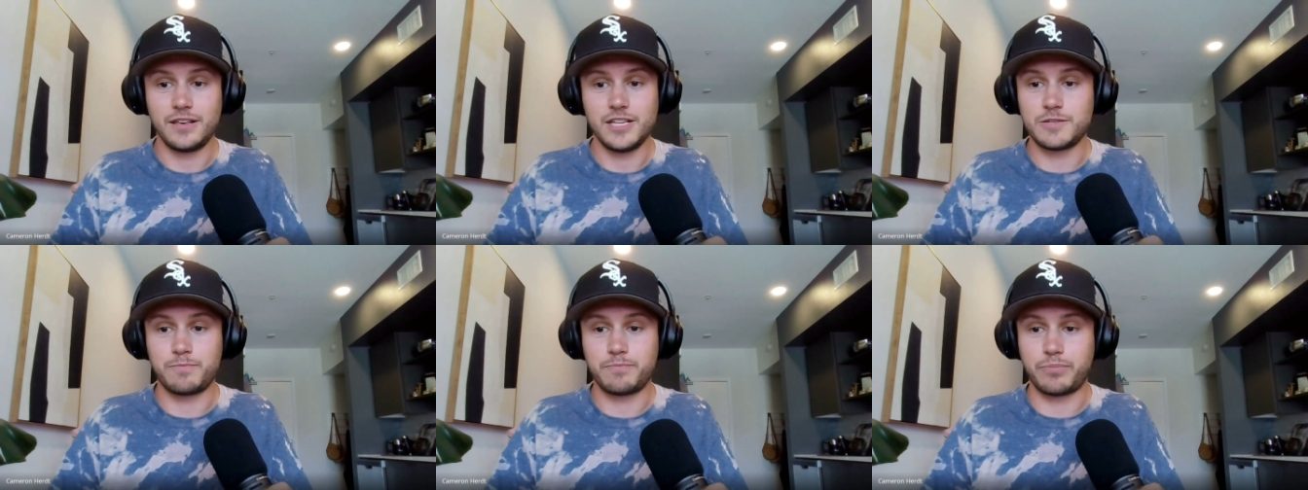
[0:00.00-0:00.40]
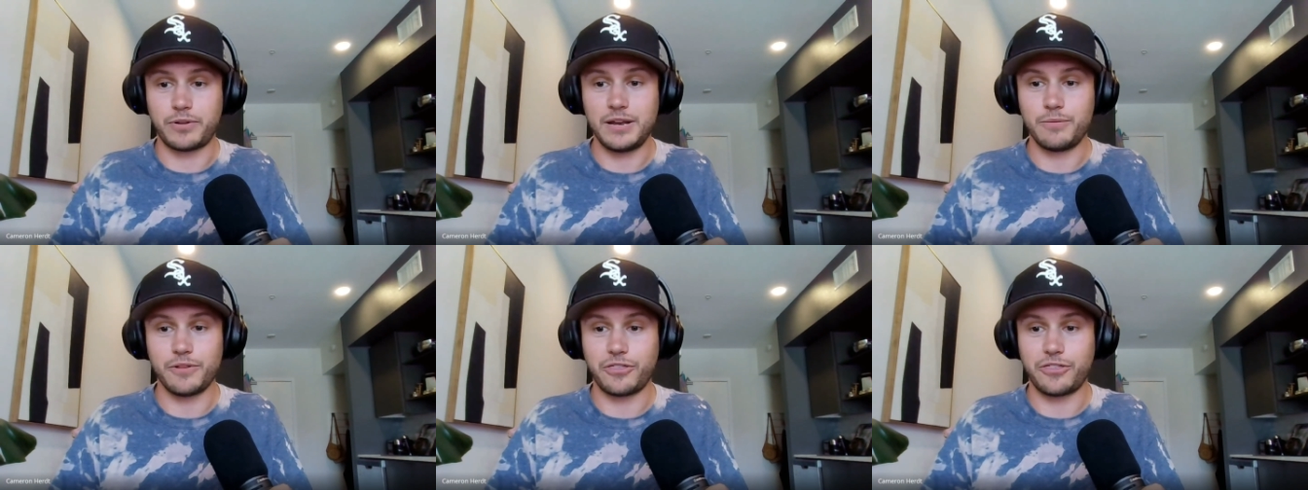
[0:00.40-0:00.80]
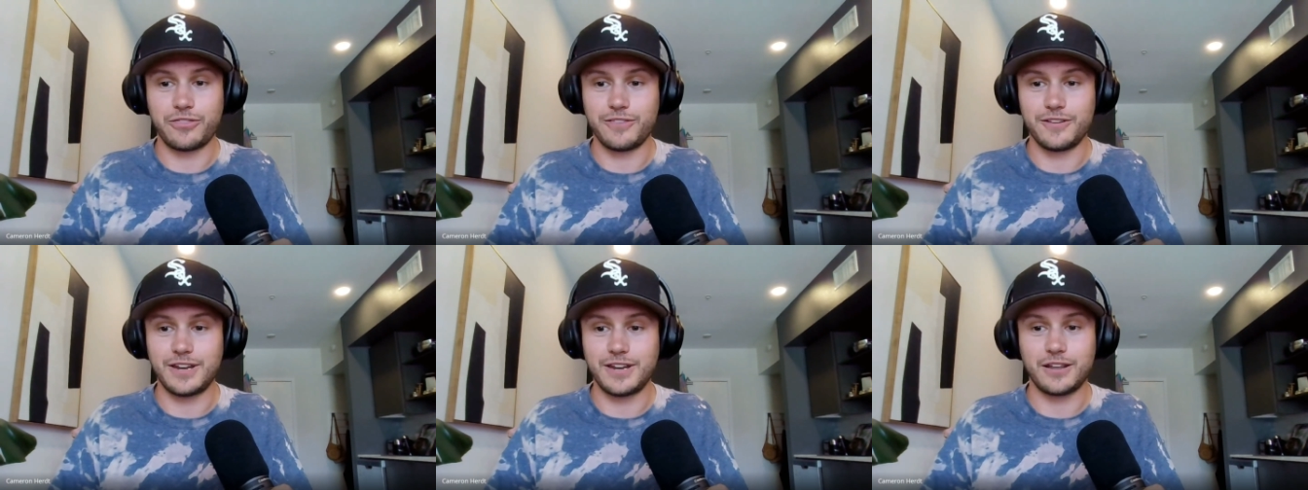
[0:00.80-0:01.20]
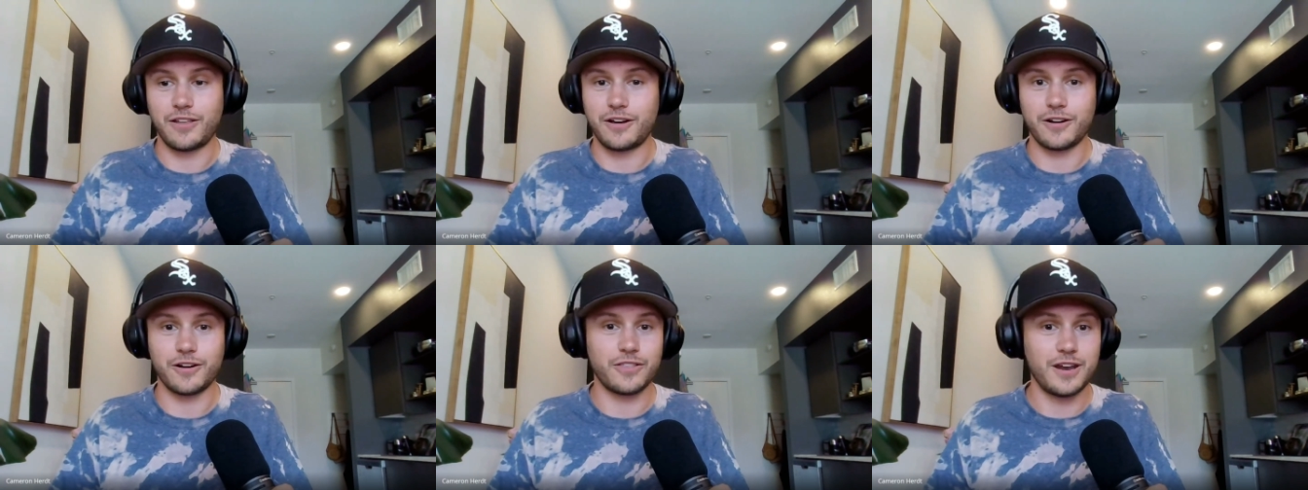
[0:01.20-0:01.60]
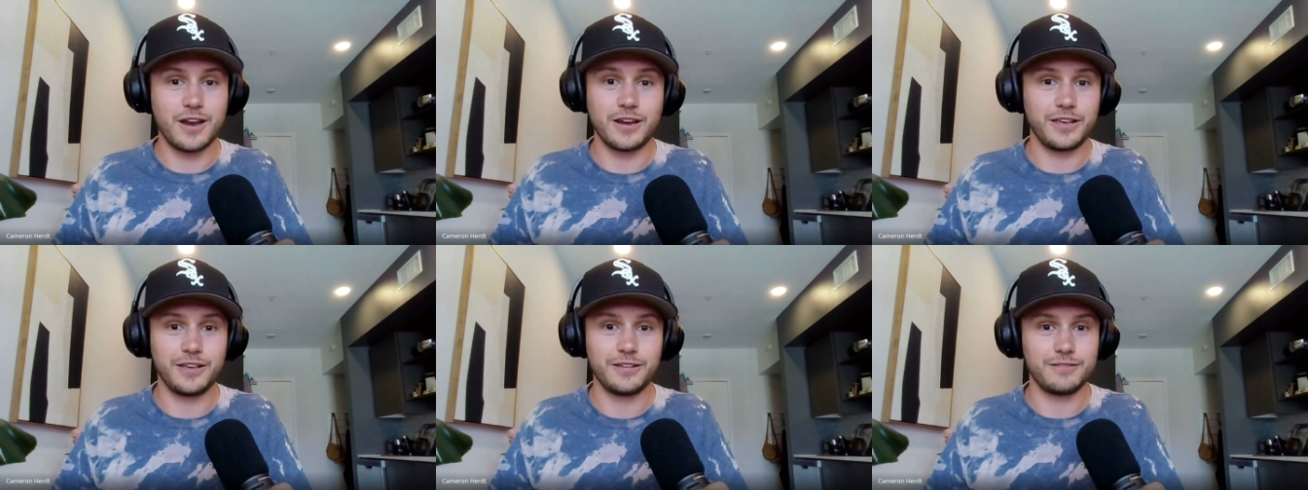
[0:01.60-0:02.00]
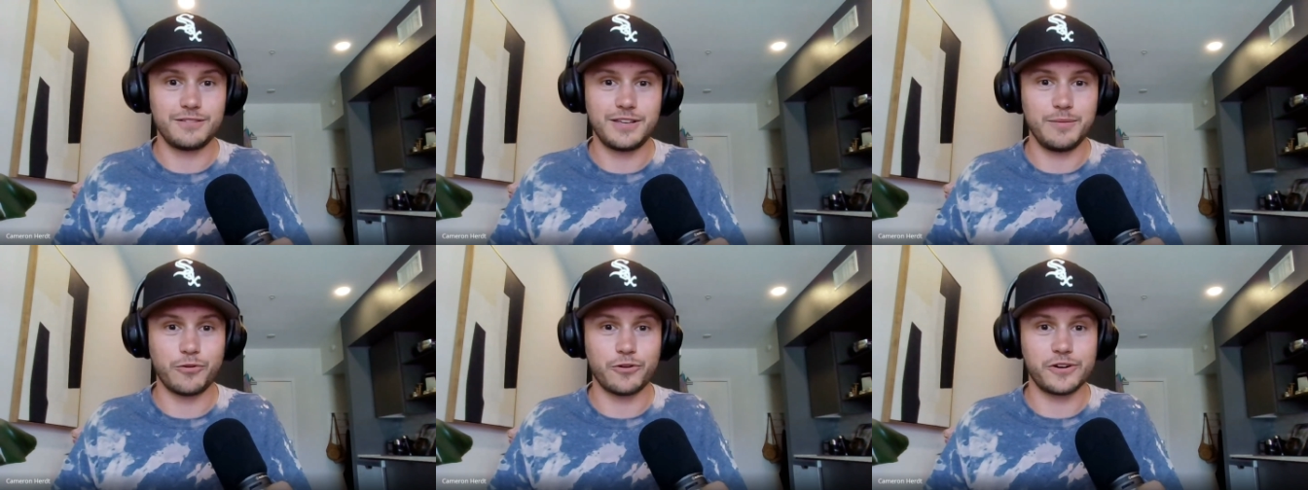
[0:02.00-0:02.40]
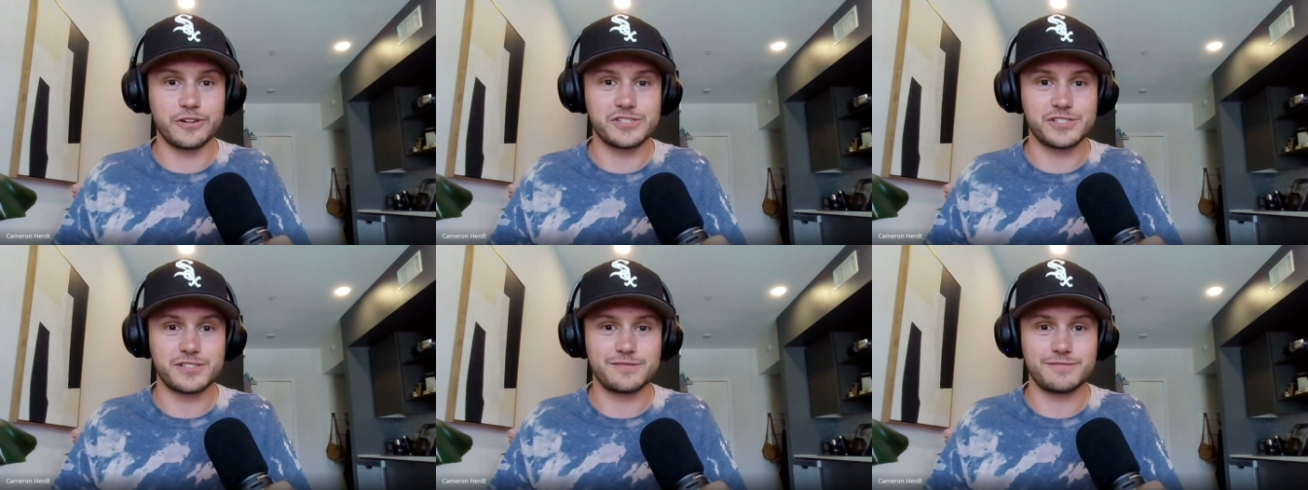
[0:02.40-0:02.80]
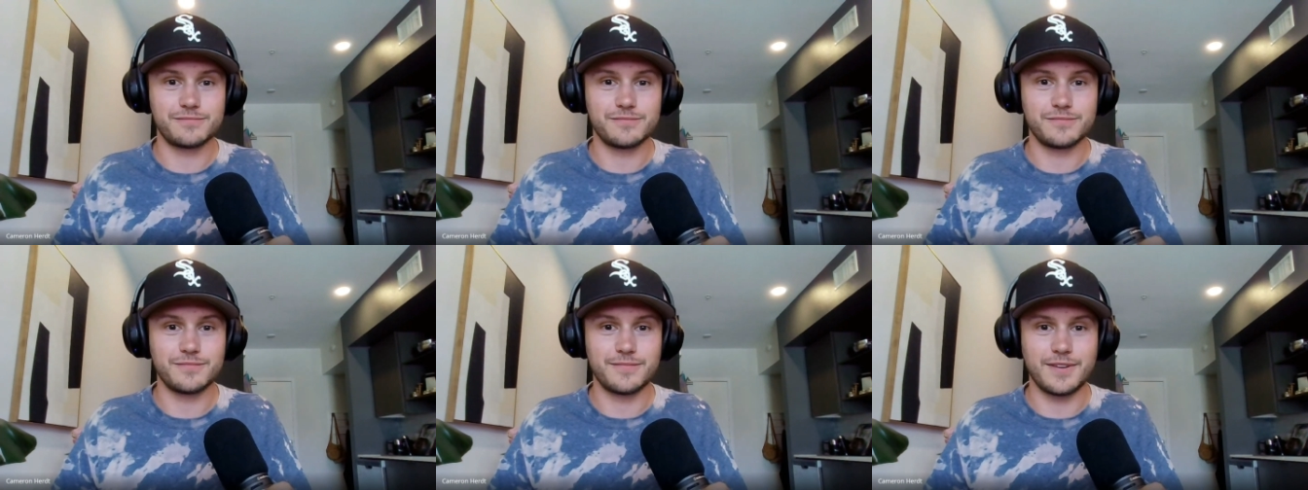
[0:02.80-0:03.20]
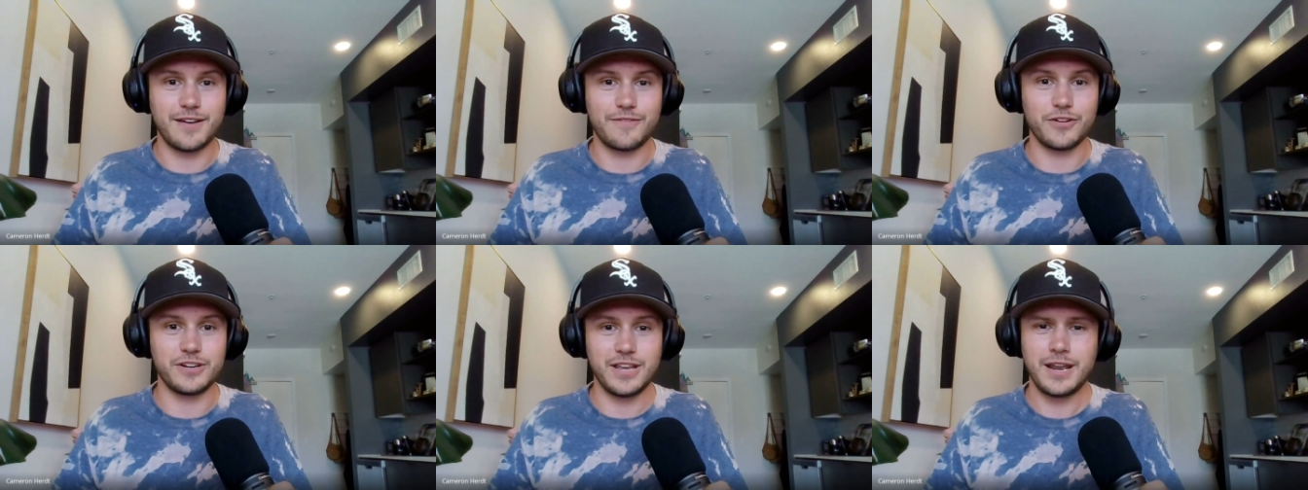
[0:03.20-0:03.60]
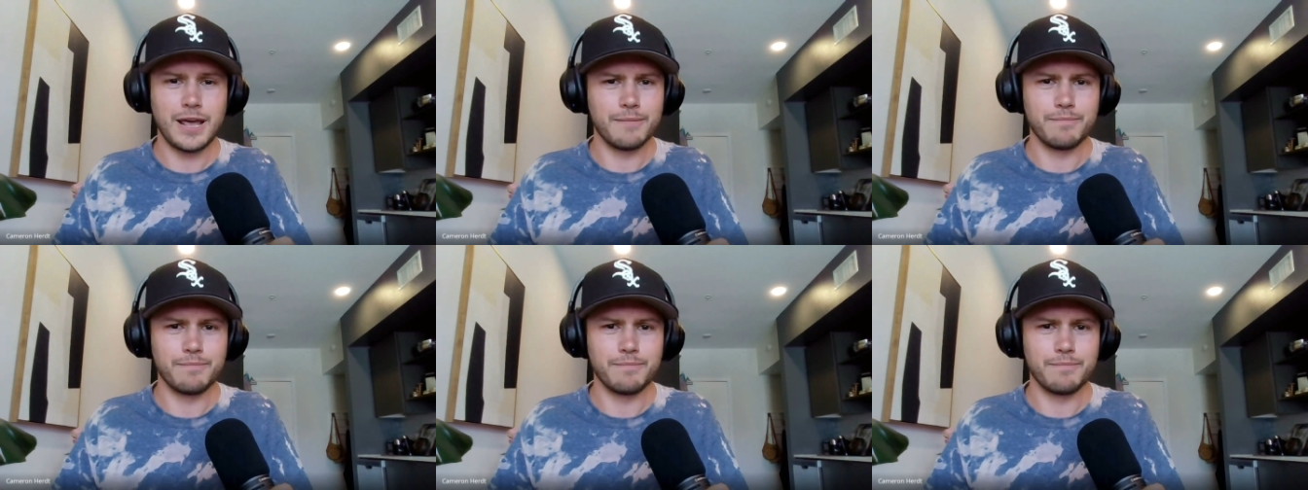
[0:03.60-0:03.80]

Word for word: he's played with the dead longer than any keyboardist yeah. ever did.